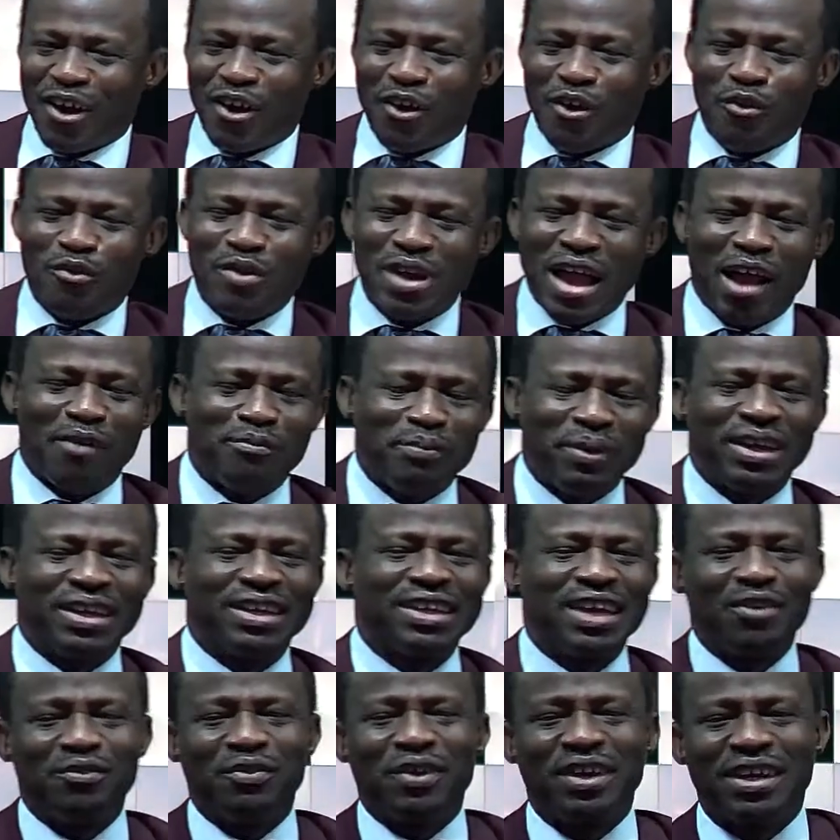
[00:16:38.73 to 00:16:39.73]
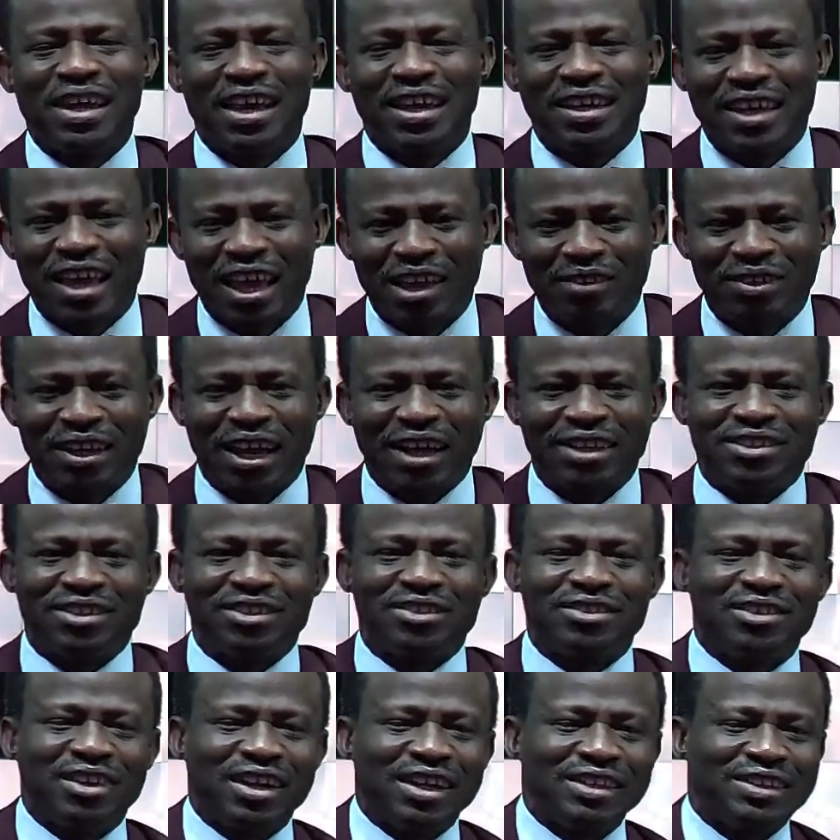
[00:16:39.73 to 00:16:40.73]
we have been given a name that is
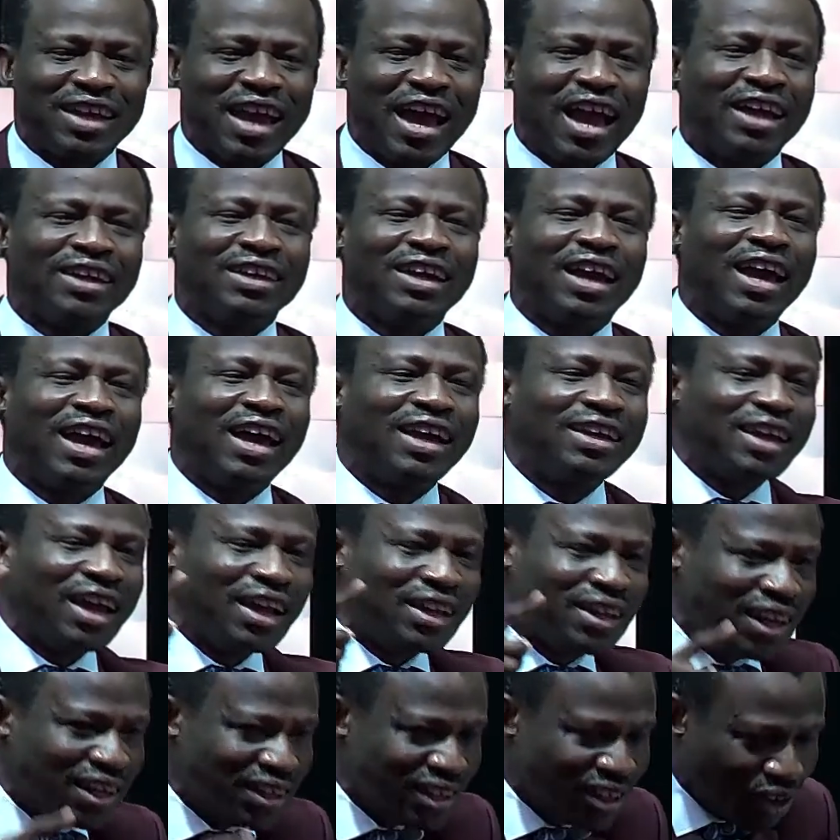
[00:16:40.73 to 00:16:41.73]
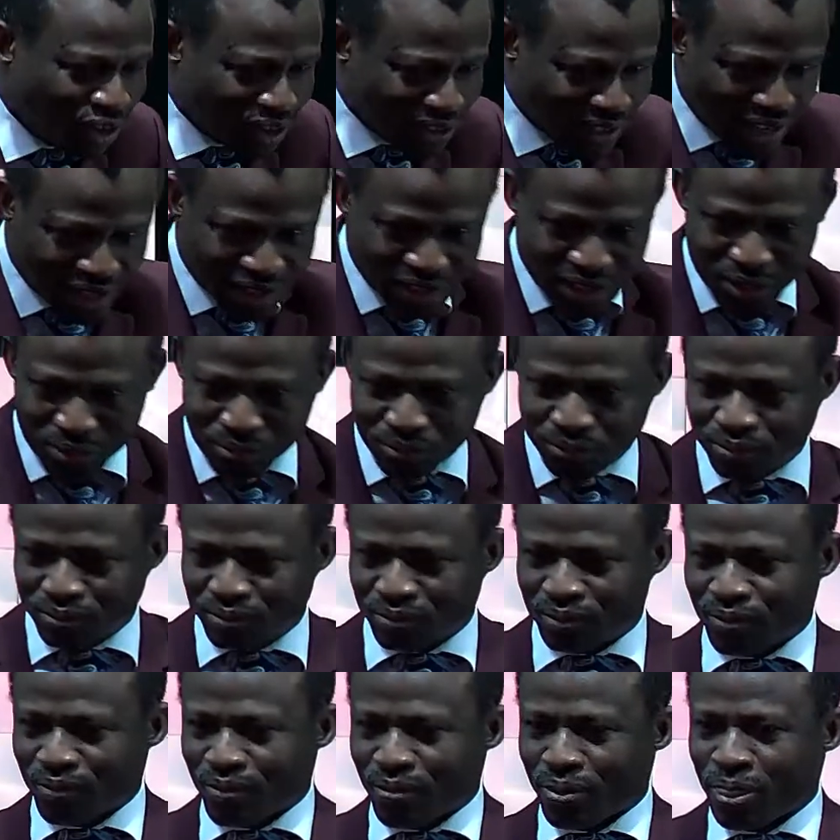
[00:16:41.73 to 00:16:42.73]
greater and higher than any other name.
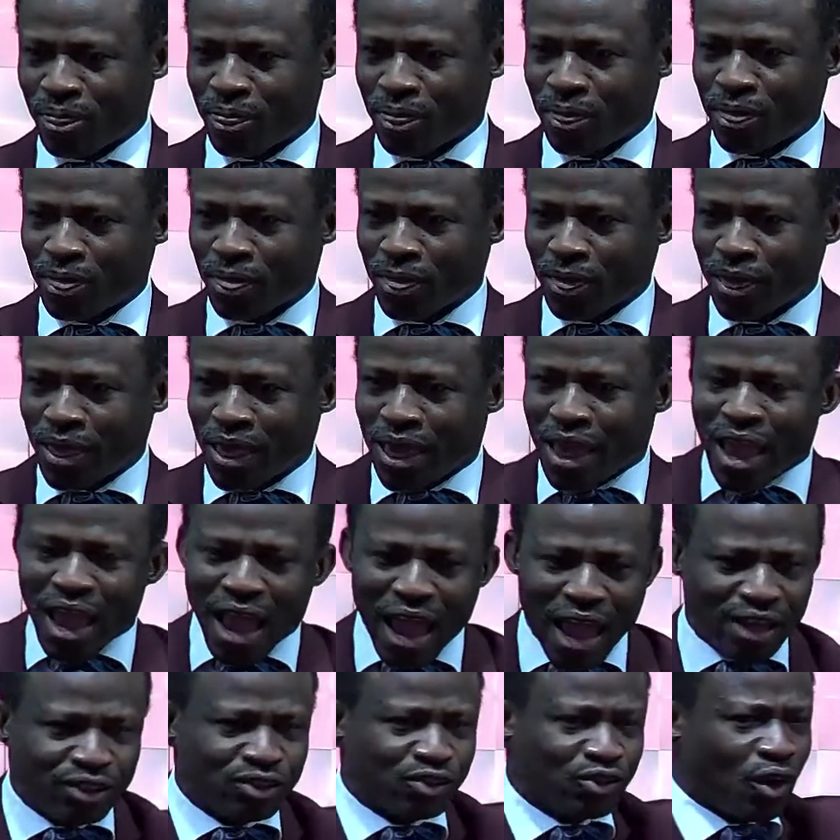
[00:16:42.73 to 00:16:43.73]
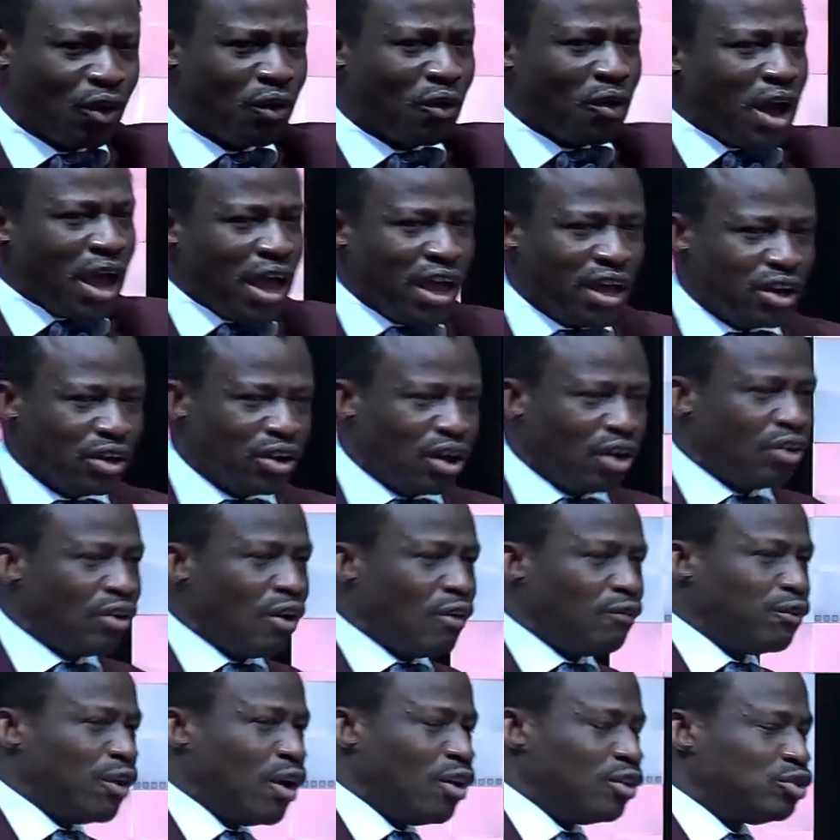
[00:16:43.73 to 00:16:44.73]
And so, a lot of
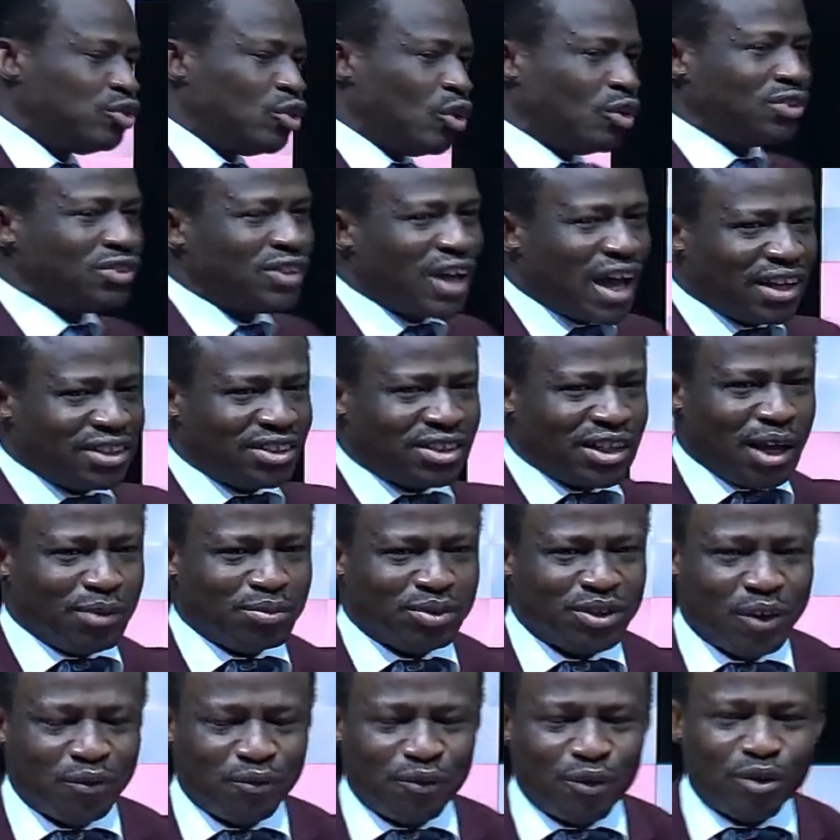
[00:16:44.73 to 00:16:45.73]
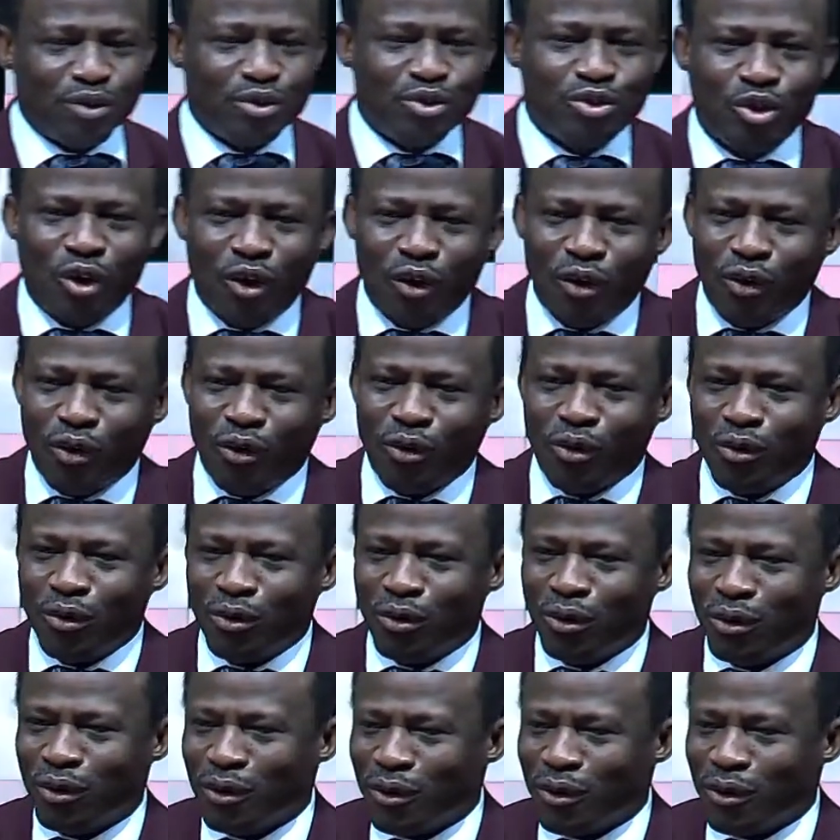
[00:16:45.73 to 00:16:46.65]
all those items, even though